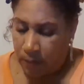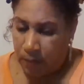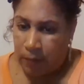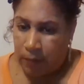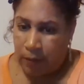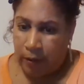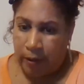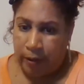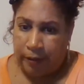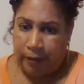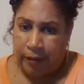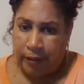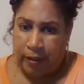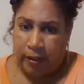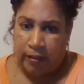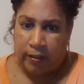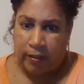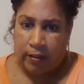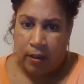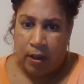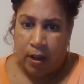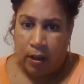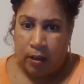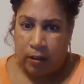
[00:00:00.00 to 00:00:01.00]
previous
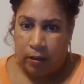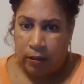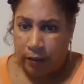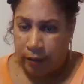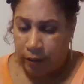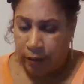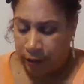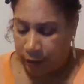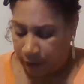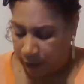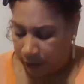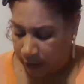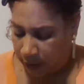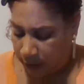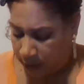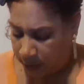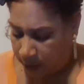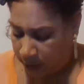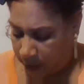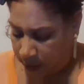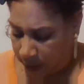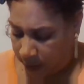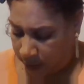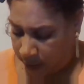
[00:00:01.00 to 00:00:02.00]
colors that I
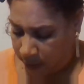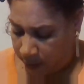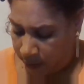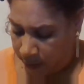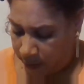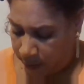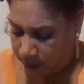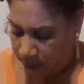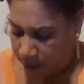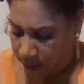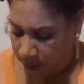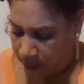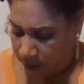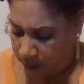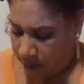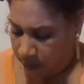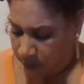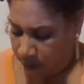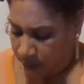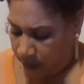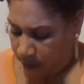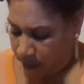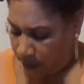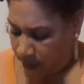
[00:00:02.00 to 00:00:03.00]
had
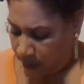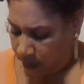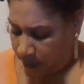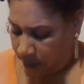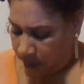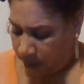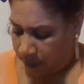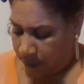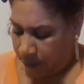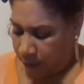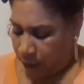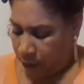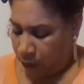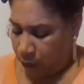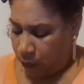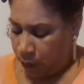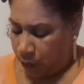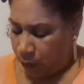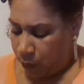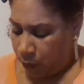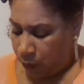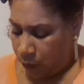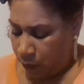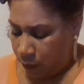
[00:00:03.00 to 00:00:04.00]
that I never
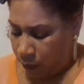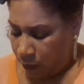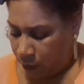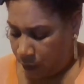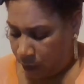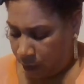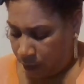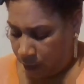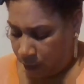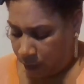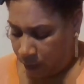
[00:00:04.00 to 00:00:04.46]
used.